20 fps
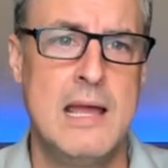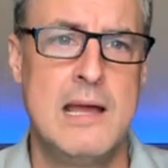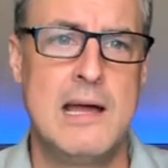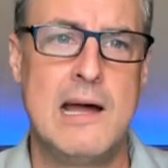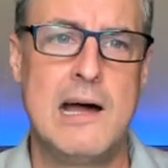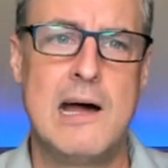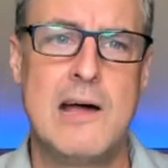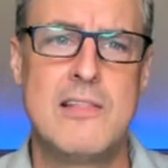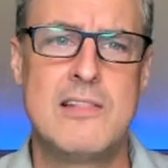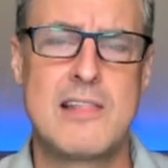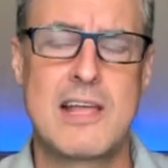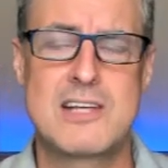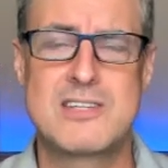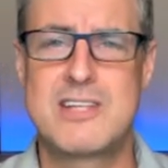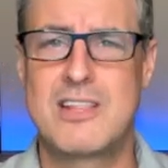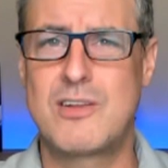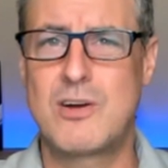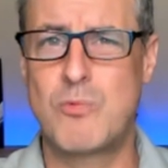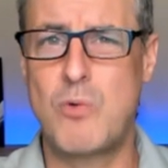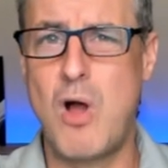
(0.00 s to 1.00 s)
Like I
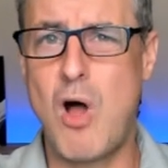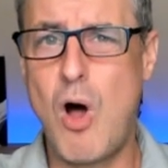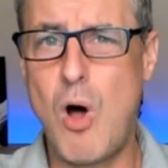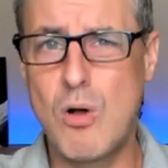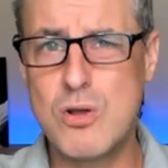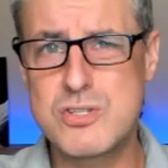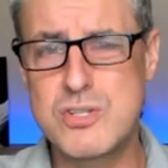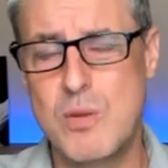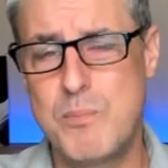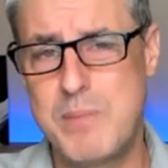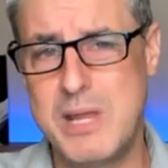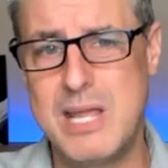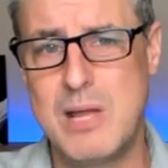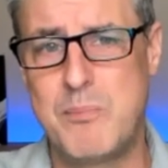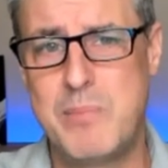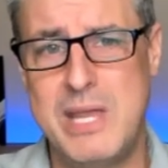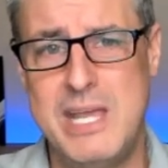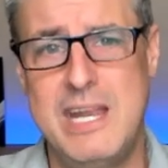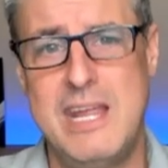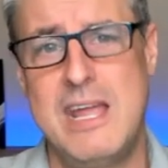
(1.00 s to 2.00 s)
said, there will also be a
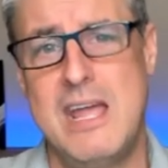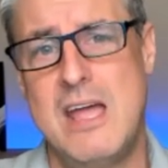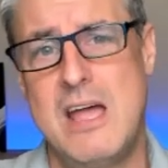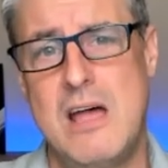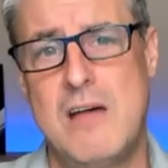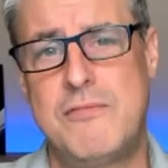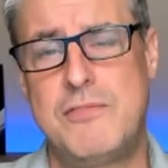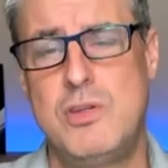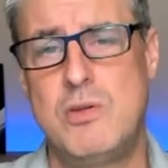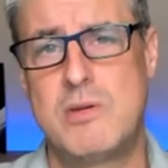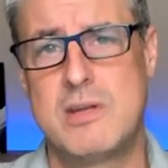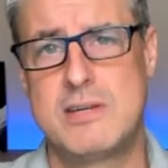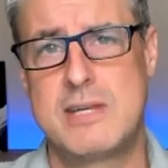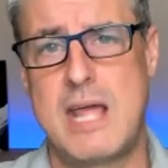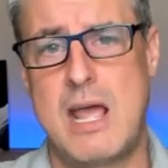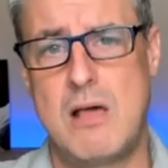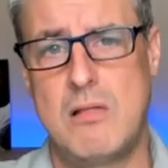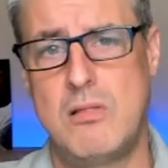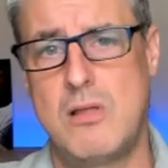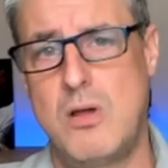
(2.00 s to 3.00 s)
PDF you can
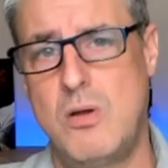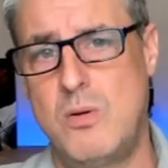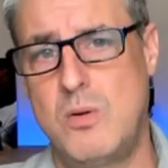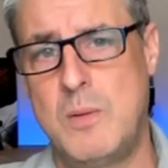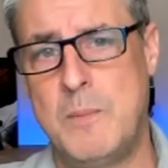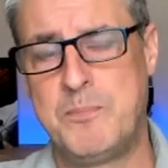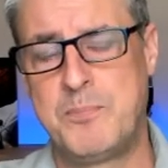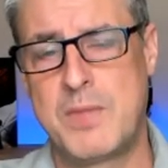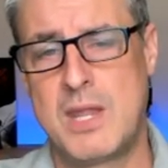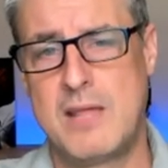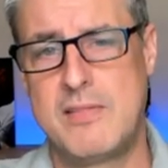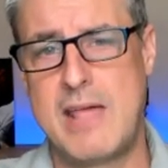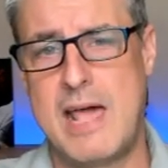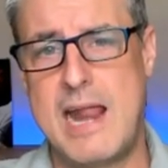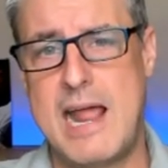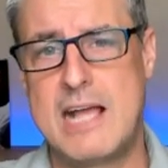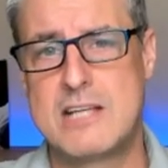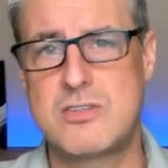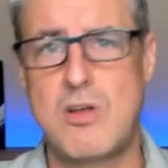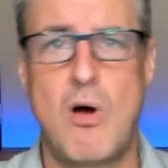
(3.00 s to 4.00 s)
download that
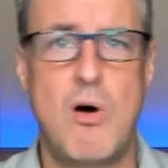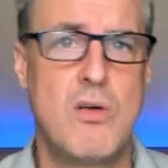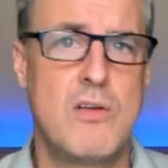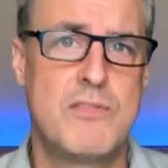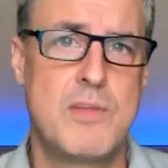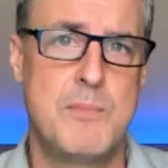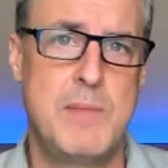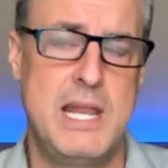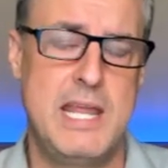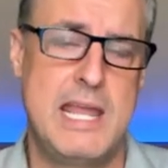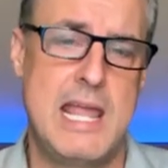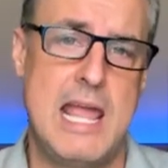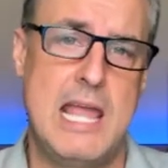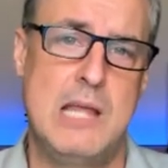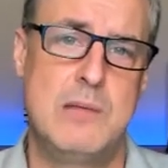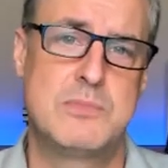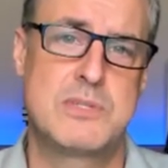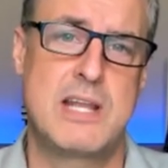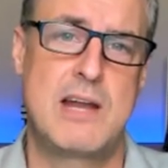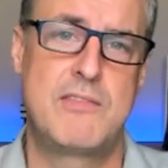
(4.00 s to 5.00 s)
has all of the mini
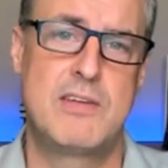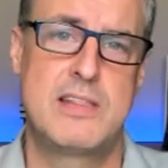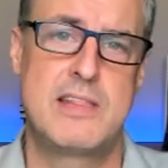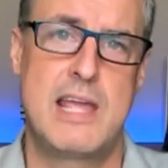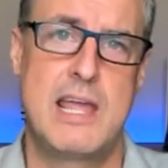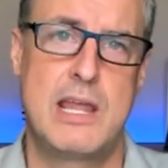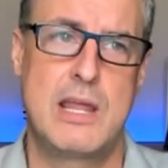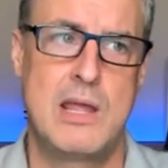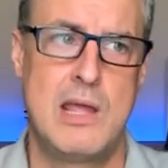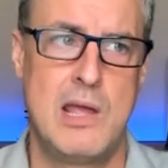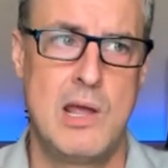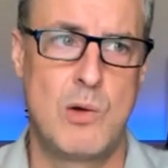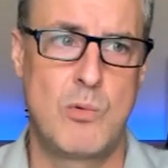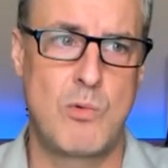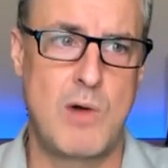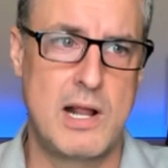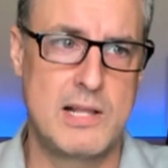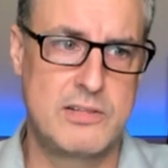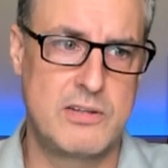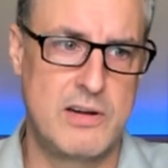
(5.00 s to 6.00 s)
games and everything
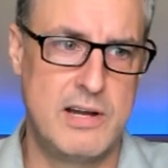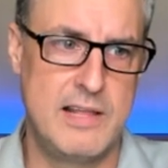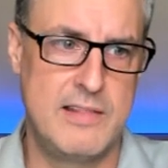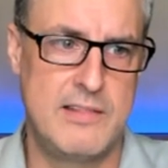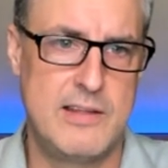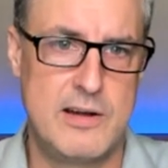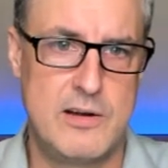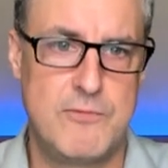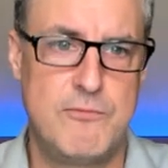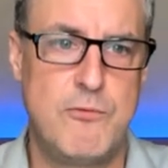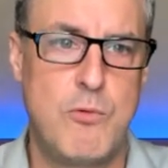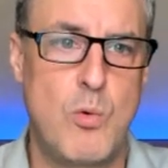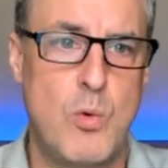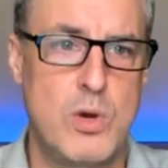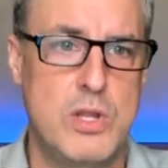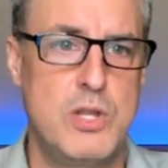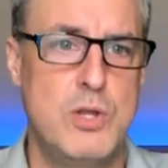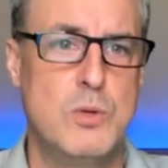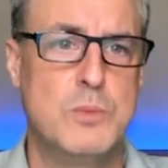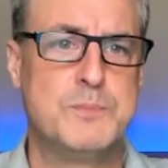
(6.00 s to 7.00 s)
right there in there for
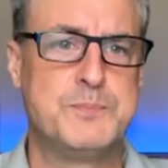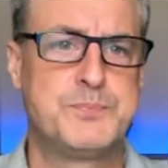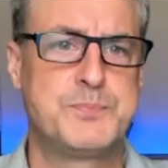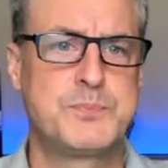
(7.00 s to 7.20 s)
you.